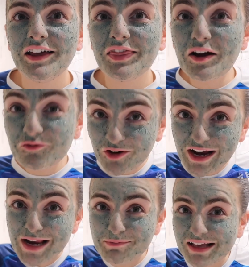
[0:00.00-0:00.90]
That
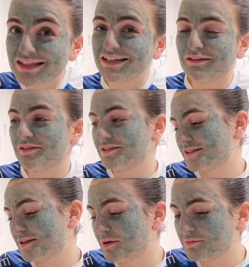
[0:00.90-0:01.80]
really makes a
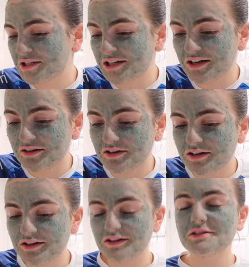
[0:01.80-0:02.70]
difference, I promise you.
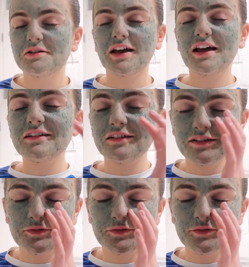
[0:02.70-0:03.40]
I'll do it again.